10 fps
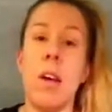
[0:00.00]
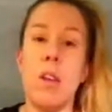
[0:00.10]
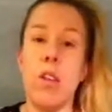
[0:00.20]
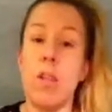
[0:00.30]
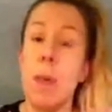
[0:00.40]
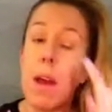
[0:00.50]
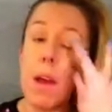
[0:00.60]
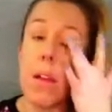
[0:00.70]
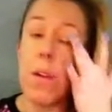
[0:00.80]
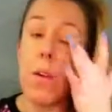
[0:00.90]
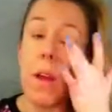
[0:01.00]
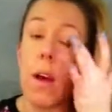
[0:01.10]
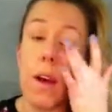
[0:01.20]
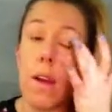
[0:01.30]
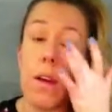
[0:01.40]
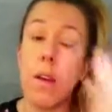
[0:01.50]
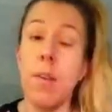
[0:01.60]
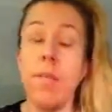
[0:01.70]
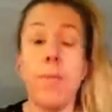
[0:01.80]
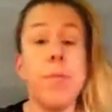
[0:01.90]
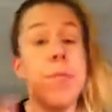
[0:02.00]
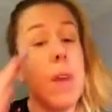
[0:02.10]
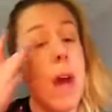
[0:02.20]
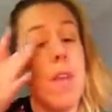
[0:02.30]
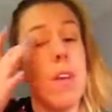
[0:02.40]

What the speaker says: just to make it look like I've